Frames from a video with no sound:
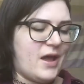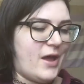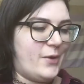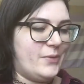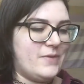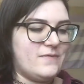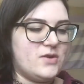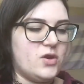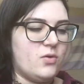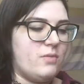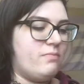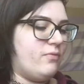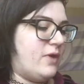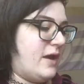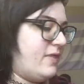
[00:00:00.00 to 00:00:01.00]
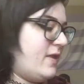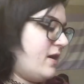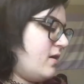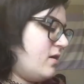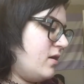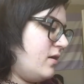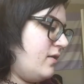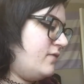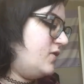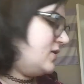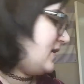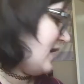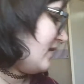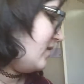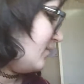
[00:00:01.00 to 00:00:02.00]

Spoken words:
I don't even know what brand they are. I've just had